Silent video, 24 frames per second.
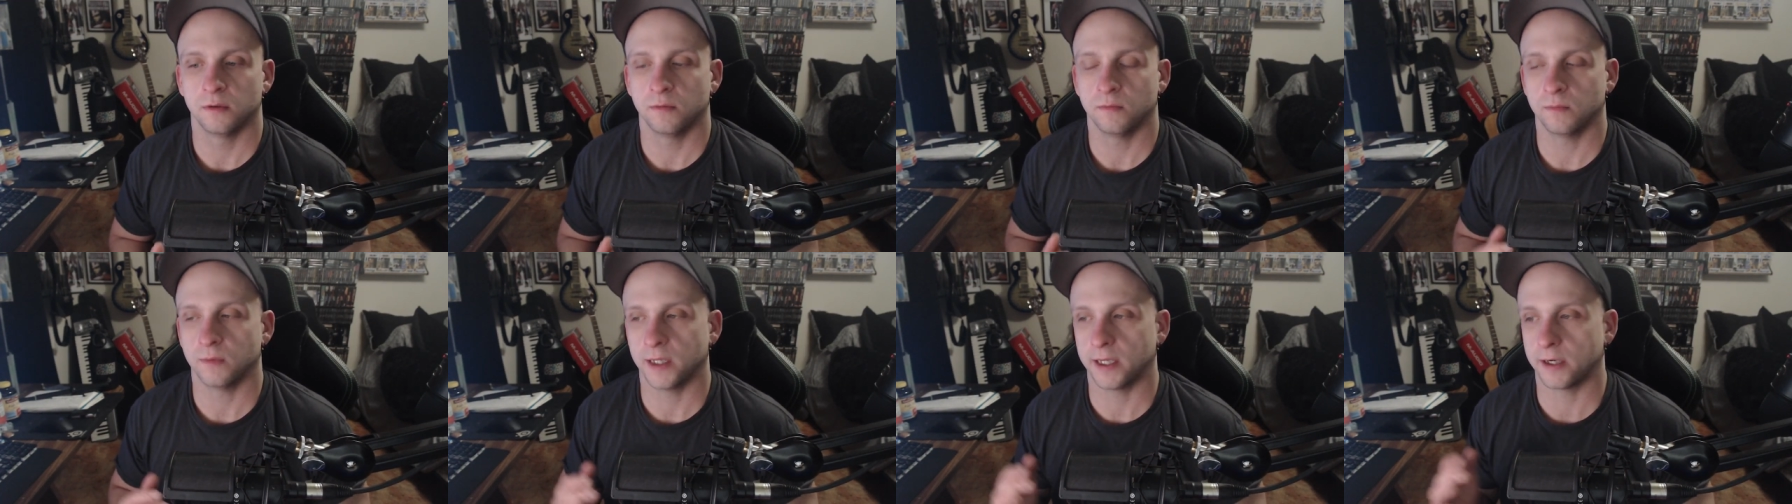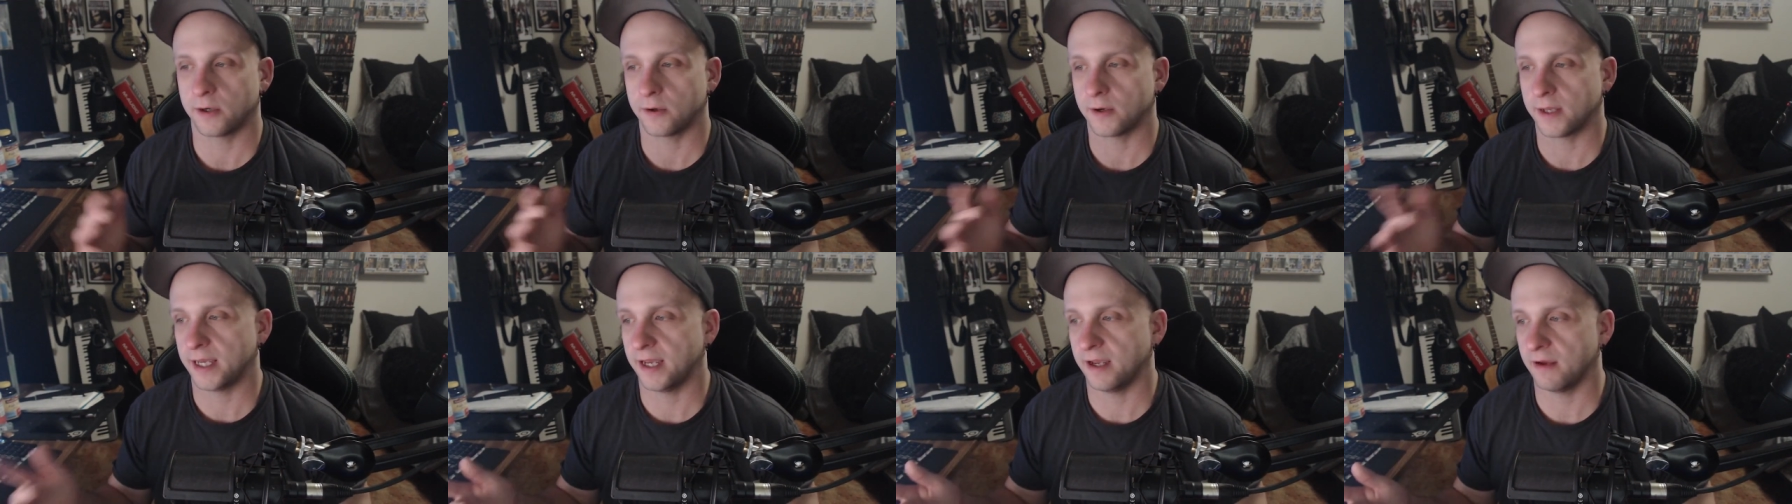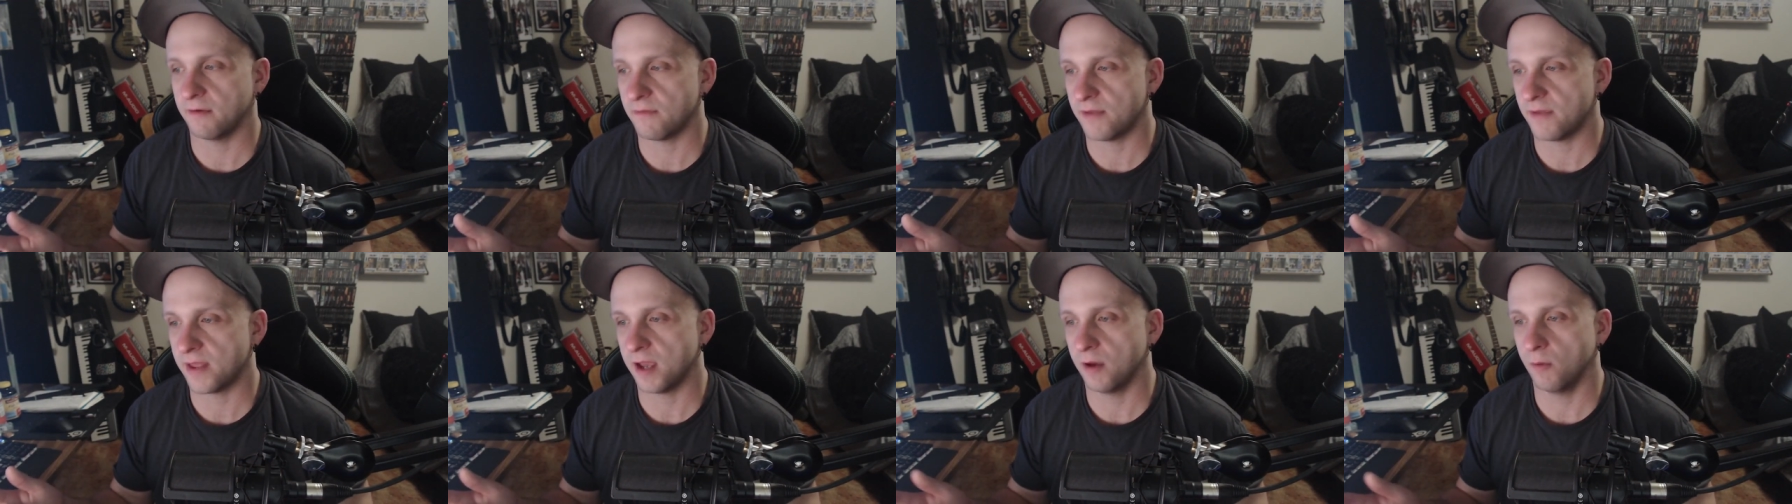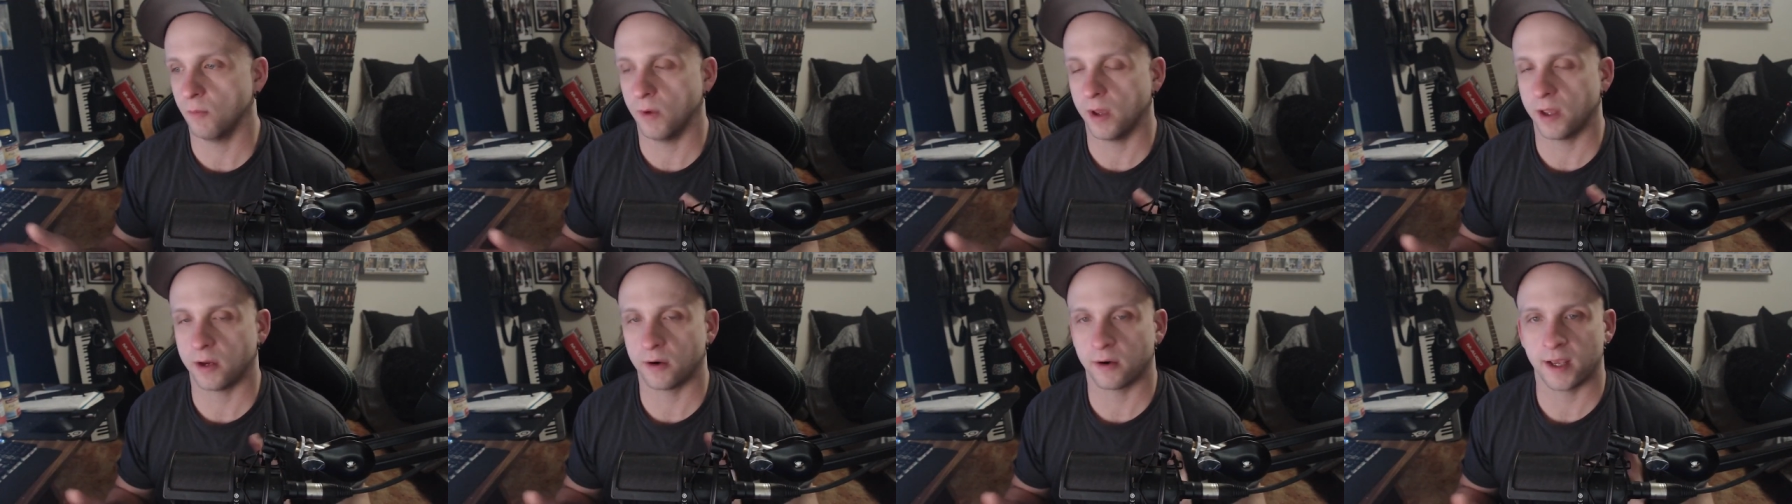Why don't I have that?
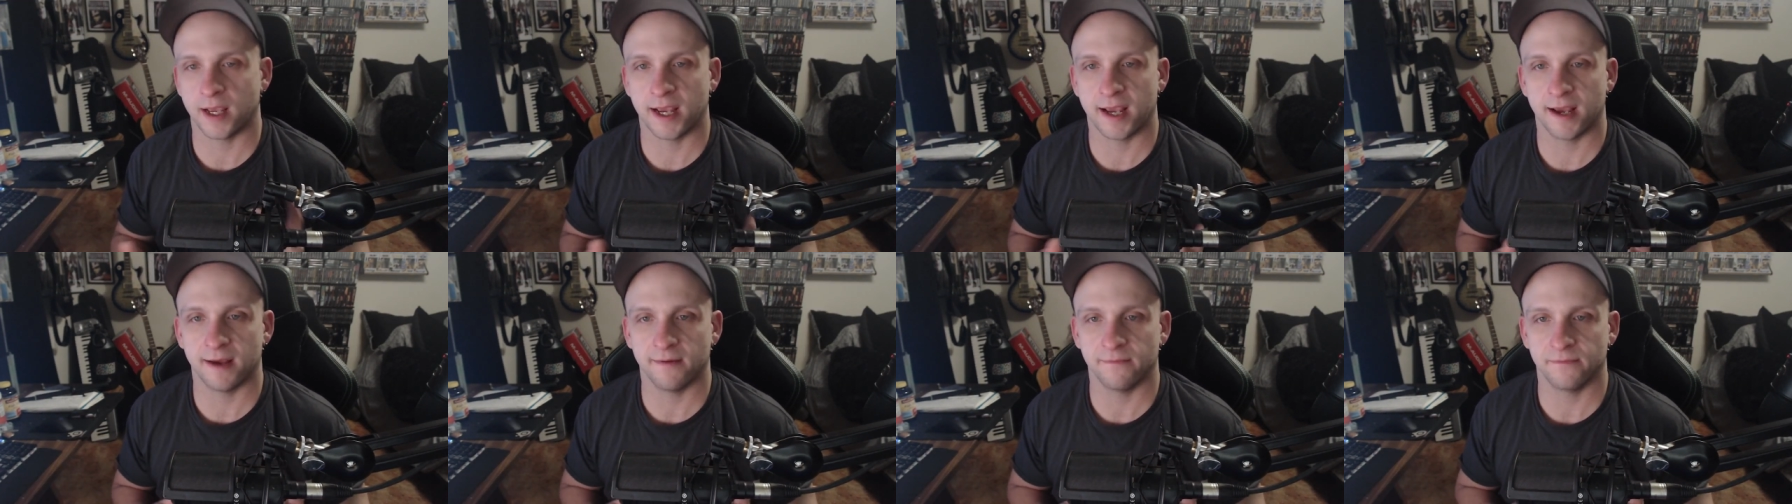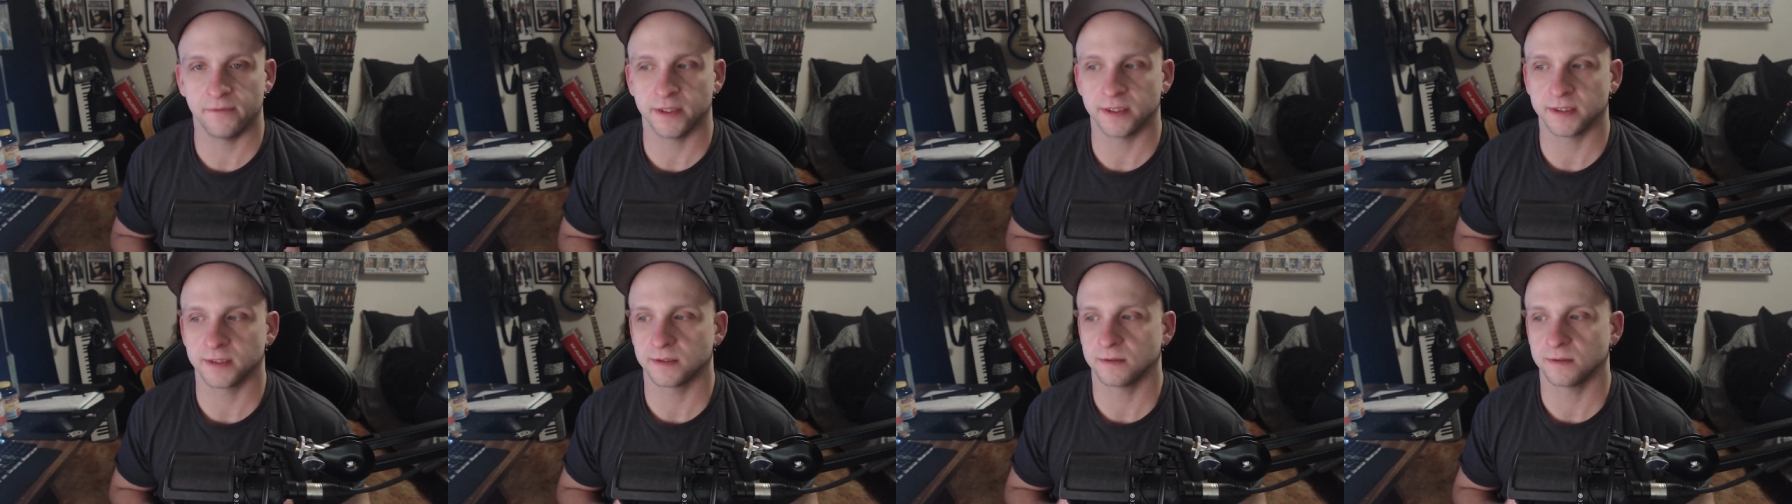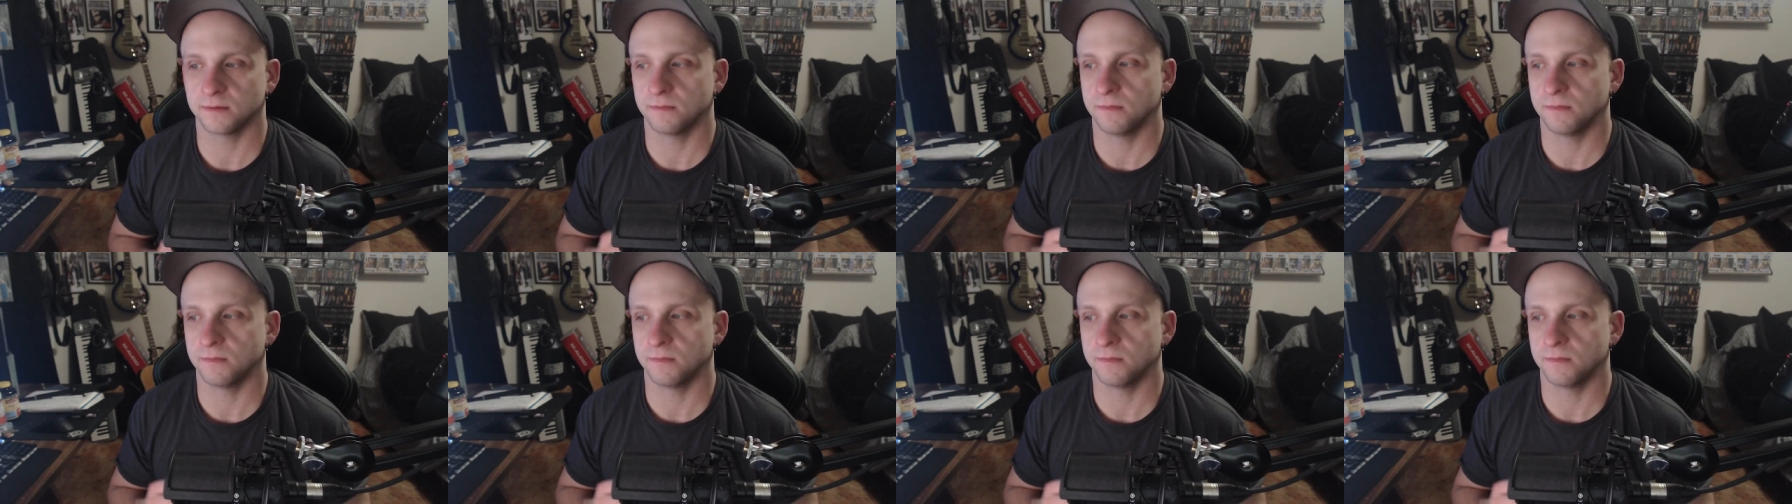Why don't I have this?